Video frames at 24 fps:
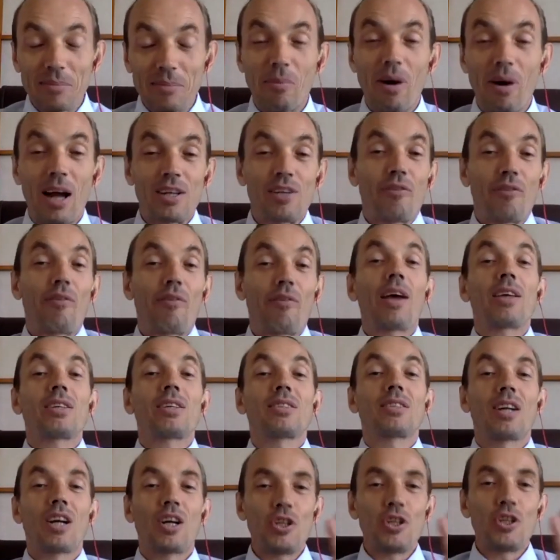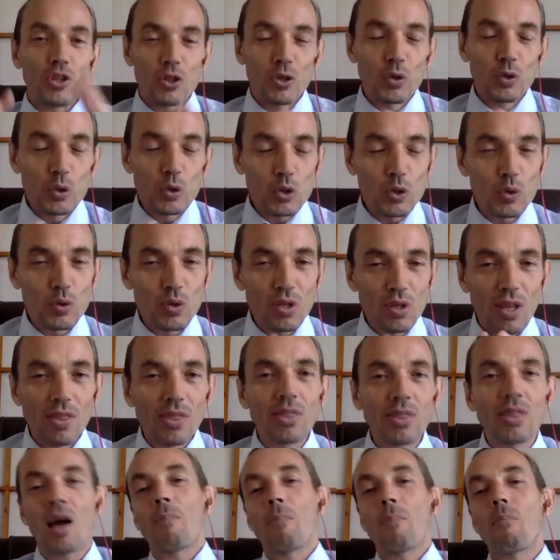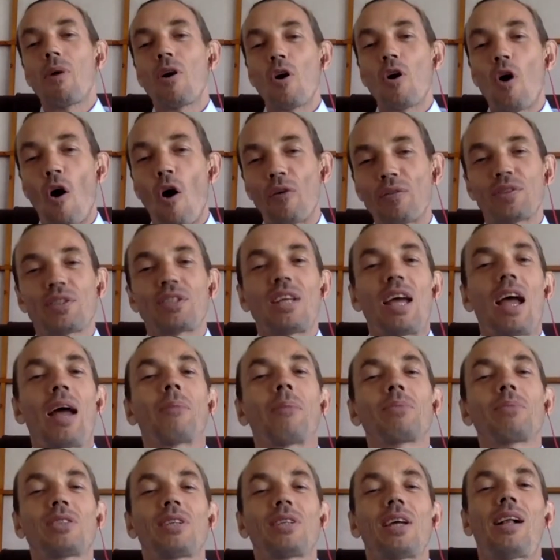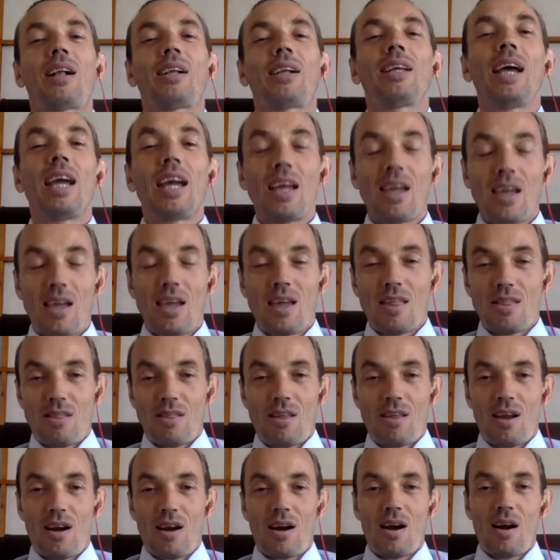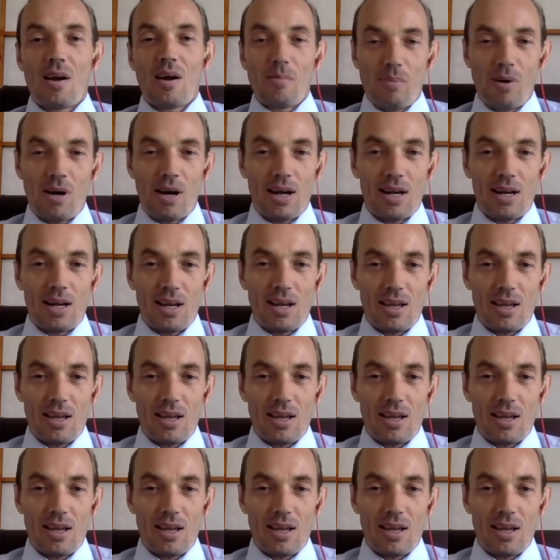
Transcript: much faster due to the number of stem cells in their body.